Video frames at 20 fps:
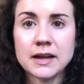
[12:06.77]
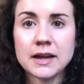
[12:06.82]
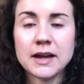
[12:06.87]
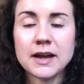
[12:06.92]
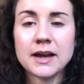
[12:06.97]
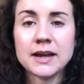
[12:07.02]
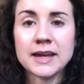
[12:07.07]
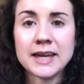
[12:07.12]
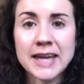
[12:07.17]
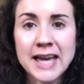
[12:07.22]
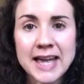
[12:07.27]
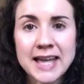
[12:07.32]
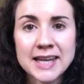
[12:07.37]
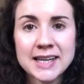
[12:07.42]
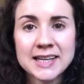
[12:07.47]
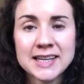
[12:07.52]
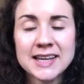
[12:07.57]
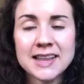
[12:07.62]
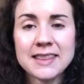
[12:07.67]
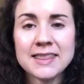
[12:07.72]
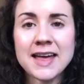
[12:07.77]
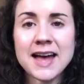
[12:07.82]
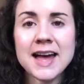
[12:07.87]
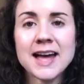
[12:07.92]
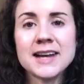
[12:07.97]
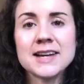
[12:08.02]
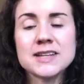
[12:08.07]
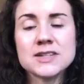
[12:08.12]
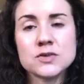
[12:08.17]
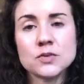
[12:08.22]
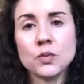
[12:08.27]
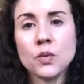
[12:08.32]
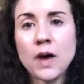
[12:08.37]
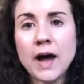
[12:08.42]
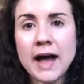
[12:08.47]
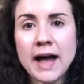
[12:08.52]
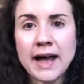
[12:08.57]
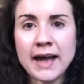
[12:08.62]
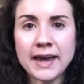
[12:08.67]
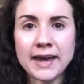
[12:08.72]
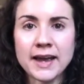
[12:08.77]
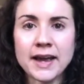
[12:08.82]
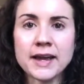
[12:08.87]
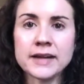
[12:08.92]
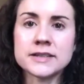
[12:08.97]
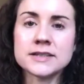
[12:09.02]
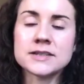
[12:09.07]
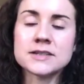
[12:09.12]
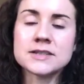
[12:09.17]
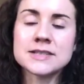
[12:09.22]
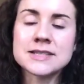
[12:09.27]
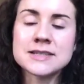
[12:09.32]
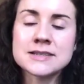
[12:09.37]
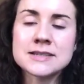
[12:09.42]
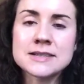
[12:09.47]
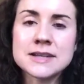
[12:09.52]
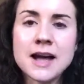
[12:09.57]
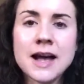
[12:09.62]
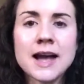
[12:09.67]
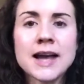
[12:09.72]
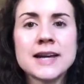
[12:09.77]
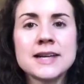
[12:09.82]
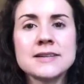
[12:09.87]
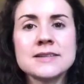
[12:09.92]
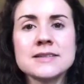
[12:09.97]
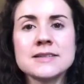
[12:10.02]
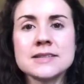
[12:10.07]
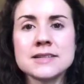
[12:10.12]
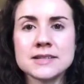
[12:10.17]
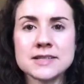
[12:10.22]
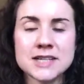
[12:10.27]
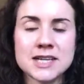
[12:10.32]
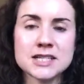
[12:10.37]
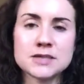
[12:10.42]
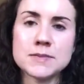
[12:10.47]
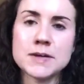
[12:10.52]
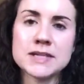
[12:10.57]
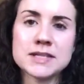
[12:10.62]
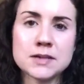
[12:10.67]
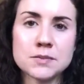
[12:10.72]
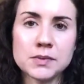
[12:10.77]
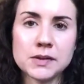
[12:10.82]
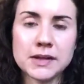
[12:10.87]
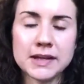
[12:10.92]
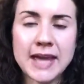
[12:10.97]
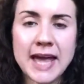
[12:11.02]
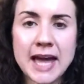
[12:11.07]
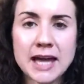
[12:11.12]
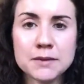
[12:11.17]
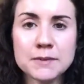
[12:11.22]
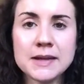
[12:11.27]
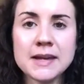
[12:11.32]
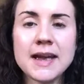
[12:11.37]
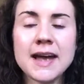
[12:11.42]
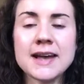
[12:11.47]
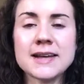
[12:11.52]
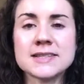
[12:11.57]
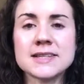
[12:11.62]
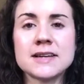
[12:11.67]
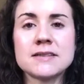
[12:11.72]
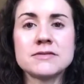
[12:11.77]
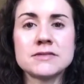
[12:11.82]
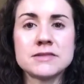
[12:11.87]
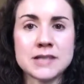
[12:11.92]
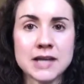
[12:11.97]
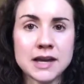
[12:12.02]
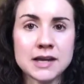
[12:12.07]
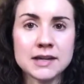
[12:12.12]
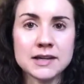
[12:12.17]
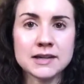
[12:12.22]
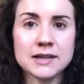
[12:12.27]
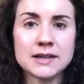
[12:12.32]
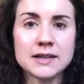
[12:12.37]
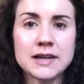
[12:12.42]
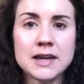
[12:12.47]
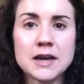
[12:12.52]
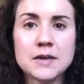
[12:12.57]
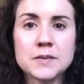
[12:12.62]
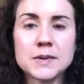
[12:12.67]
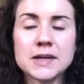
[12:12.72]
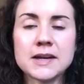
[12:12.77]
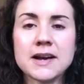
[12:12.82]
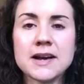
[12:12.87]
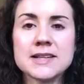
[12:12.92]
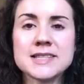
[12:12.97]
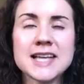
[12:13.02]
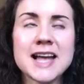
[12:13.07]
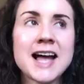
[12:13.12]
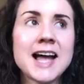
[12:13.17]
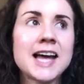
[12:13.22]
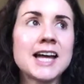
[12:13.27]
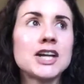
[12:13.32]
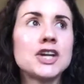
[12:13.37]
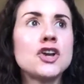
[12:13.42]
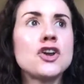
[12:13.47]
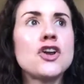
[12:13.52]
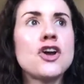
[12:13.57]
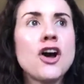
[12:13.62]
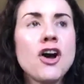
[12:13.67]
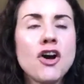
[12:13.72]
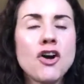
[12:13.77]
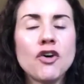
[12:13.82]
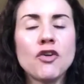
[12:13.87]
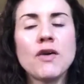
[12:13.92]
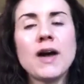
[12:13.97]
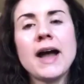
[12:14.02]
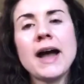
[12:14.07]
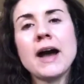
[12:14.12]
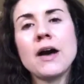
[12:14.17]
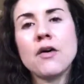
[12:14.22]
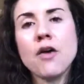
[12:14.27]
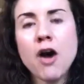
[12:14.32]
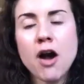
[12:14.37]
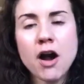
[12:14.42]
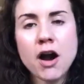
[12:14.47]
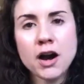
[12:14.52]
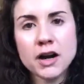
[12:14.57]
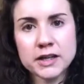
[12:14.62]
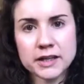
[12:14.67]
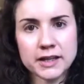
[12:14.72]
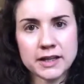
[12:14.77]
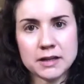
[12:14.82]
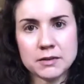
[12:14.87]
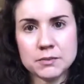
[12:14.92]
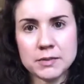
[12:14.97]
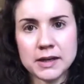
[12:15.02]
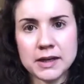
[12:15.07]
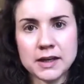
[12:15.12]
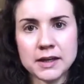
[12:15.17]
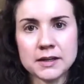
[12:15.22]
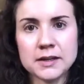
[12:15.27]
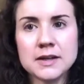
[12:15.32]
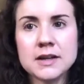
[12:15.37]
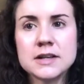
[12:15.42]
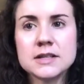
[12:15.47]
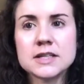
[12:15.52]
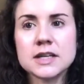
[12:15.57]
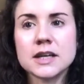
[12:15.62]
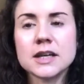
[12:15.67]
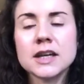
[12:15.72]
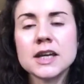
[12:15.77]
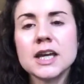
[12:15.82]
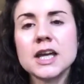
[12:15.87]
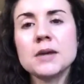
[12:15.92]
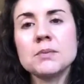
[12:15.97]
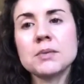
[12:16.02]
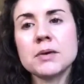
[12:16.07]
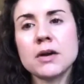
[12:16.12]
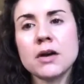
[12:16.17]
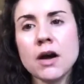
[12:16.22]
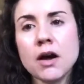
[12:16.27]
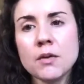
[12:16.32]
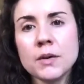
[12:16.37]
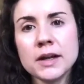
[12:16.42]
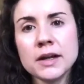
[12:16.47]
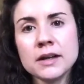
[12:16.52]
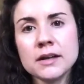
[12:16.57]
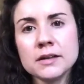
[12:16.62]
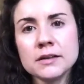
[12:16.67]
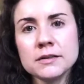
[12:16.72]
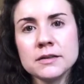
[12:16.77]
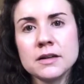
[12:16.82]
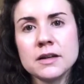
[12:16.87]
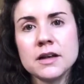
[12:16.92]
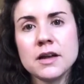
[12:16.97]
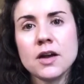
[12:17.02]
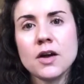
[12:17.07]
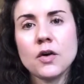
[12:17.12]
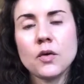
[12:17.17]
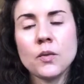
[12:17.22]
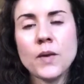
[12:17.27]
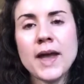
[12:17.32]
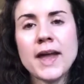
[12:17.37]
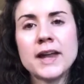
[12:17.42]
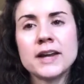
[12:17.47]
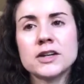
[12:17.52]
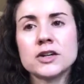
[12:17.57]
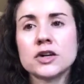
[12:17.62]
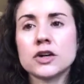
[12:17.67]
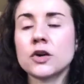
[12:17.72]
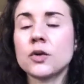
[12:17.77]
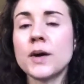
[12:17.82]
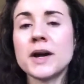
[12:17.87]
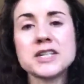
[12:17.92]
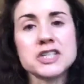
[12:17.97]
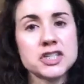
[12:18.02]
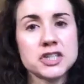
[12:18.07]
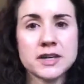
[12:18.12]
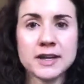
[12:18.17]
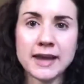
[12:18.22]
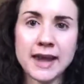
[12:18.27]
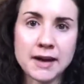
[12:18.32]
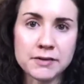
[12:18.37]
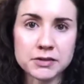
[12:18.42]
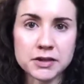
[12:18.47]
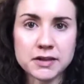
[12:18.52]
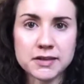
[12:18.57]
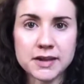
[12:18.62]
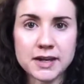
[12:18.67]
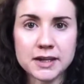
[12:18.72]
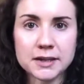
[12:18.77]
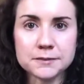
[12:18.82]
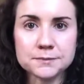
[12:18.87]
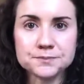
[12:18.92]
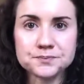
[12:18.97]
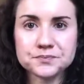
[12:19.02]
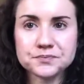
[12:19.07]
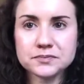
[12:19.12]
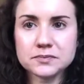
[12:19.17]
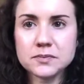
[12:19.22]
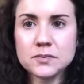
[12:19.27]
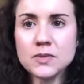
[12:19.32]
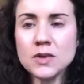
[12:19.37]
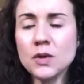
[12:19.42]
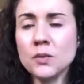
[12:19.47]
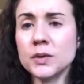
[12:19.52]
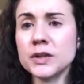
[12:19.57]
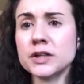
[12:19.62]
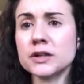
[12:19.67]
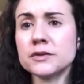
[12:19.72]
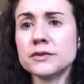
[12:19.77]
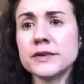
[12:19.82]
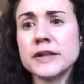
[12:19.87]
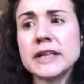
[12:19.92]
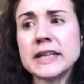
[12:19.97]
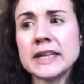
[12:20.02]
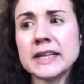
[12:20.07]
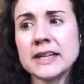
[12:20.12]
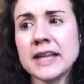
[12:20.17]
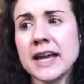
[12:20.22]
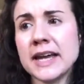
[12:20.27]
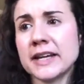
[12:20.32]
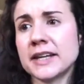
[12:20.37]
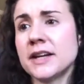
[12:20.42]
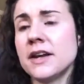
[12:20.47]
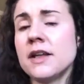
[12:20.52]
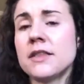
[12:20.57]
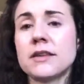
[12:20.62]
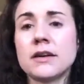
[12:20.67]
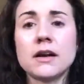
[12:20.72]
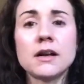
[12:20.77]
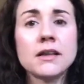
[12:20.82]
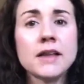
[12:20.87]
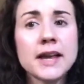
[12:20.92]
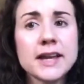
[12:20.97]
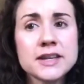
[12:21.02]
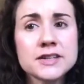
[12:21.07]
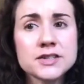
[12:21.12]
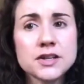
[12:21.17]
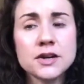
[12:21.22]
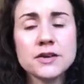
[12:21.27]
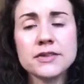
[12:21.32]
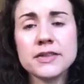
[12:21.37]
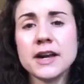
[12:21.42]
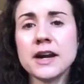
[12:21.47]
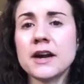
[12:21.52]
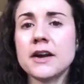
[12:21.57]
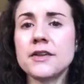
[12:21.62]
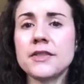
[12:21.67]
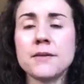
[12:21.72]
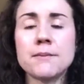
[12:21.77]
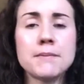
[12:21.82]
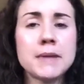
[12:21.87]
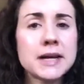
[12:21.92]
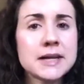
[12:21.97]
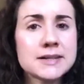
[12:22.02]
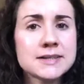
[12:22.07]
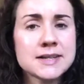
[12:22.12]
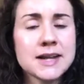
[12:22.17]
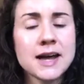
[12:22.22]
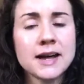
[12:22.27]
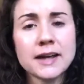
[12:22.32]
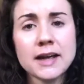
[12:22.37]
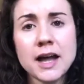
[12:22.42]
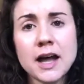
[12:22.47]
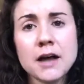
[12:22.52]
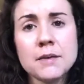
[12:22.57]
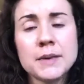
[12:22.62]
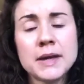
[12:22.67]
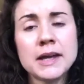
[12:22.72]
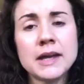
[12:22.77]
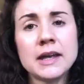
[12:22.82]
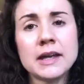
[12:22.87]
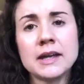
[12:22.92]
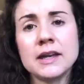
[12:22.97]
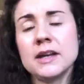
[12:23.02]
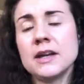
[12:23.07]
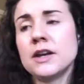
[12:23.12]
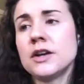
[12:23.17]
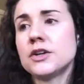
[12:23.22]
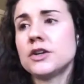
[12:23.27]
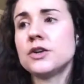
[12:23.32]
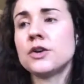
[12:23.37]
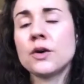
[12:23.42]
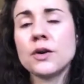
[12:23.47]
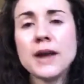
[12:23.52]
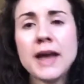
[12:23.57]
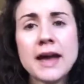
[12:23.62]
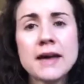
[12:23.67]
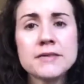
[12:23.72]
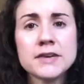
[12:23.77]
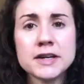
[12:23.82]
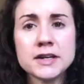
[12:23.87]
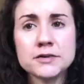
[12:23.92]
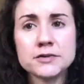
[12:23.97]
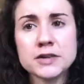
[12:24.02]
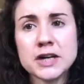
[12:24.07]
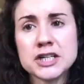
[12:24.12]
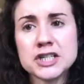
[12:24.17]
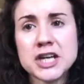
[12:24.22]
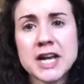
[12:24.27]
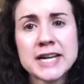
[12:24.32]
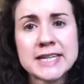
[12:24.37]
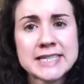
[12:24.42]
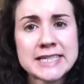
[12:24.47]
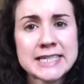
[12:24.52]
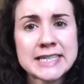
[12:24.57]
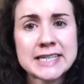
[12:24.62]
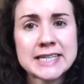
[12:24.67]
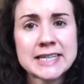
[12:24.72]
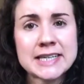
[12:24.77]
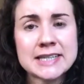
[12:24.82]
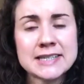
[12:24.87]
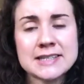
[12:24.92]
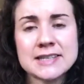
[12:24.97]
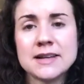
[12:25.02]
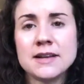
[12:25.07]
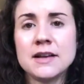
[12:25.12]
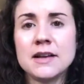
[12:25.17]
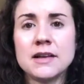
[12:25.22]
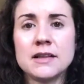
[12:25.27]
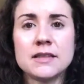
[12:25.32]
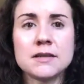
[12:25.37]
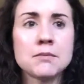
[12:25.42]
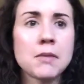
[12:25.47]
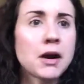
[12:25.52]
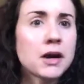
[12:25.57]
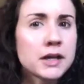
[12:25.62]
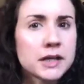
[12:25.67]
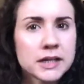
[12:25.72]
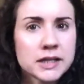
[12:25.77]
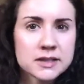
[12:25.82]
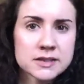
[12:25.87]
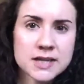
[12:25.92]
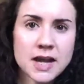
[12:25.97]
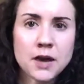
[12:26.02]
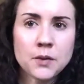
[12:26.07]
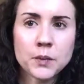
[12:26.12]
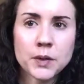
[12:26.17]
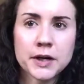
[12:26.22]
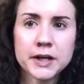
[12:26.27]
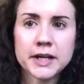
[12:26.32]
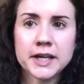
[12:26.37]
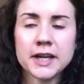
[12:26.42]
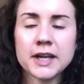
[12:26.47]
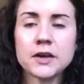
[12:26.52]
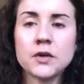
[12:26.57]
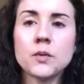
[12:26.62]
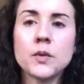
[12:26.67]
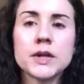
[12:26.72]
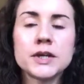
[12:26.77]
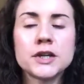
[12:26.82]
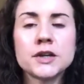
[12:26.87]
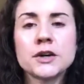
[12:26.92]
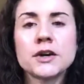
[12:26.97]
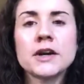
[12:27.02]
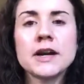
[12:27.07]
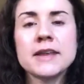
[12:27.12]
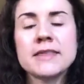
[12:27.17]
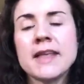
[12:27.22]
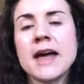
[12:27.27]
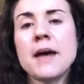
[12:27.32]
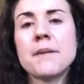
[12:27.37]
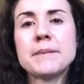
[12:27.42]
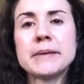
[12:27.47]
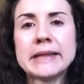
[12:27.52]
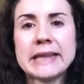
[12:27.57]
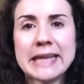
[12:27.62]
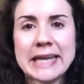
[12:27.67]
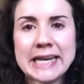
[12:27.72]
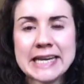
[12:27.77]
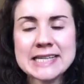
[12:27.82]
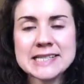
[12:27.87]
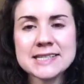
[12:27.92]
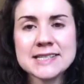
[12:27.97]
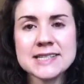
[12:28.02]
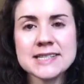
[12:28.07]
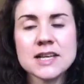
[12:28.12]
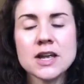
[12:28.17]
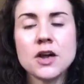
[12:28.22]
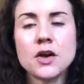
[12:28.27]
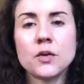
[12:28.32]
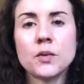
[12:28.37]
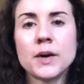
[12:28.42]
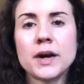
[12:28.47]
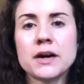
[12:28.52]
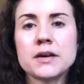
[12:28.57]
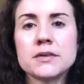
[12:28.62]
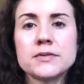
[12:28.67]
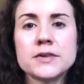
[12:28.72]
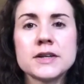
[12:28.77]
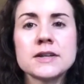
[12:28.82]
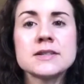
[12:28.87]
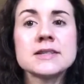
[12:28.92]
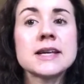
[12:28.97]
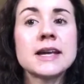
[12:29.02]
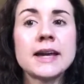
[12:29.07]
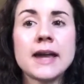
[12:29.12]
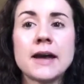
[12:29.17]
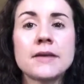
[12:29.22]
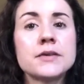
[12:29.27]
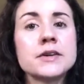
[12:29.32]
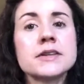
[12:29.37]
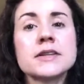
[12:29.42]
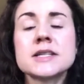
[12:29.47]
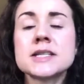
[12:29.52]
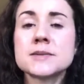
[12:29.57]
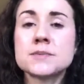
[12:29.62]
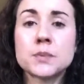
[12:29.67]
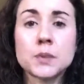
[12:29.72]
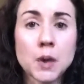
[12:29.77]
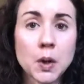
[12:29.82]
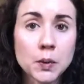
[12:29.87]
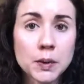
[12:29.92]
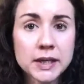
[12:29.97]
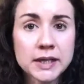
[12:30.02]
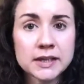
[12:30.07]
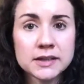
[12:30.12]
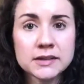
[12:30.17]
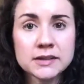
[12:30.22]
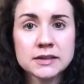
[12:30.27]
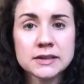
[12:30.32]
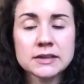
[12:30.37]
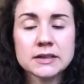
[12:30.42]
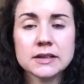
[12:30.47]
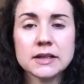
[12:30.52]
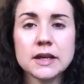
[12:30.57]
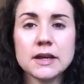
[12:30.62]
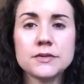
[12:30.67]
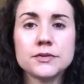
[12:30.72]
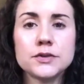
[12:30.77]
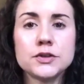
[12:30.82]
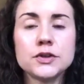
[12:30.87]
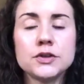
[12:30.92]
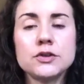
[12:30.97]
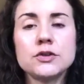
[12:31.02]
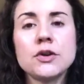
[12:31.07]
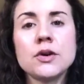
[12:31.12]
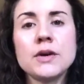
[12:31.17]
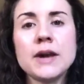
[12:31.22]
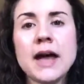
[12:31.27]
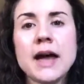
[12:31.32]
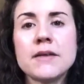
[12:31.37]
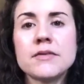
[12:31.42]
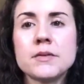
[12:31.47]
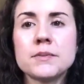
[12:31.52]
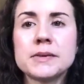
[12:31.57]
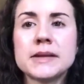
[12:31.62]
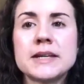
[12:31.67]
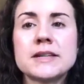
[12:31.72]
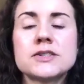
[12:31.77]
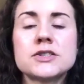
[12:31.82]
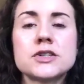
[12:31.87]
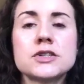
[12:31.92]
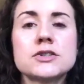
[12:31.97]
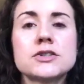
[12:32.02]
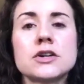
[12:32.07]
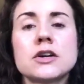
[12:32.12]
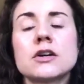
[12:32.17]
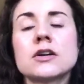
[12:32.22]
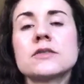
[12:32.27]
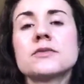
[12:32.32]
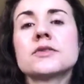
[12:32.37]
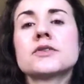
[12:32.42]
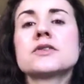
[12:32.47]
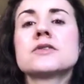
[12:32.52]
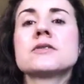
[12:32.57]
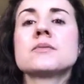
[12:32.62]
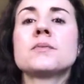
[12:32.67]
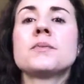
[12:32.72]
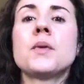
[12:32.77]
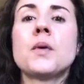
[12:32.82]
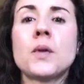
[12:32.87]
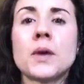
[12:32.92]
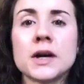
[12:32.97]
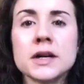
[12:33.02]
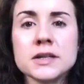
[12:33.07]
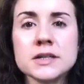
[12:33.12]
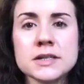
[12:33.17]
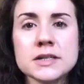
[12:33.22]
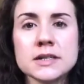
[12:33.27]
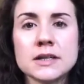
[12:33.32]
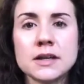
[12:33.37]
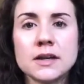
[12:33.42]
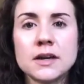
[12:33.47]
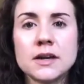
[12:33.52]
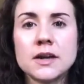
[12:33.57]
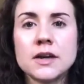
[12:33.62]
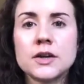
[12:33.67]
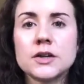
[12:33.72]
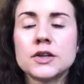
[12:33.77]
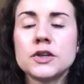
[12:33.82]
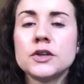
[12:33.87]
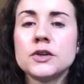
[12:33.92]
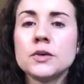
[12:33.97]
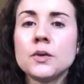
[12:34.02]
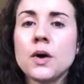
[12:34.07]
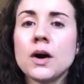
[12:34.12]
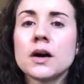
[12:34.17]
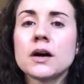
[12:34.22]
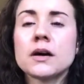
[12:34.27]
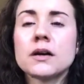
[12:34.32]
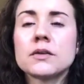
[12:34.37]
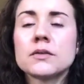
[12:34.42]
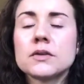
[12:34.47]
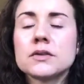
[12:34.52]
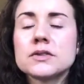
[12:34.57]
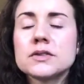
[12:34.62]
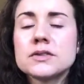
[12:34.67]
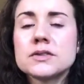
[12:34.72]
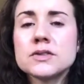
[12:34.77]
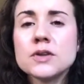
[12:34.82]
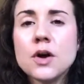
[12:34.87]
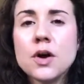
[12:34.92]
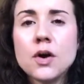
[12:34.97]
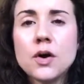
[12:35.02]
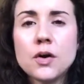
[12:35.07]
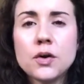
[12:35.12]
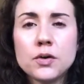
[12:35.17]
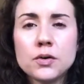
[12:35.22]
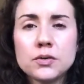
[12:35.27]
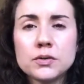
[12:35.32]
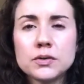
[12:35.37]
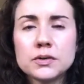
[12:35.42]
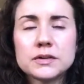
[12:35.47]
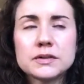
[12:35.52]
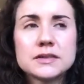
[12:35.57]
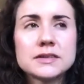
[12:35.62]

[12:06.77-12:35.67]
Again, that is why I designed Success Made Simple Academy as I've done, because I know how hard it can be to keep going when you're questioning everything. When you're feeling like the clients aren't there, the money's not coming, you don't have any fresh ideas, the marketing's not working. When you're in that place where it feels like everything's broken, if you don't have a place to turn for support, you are so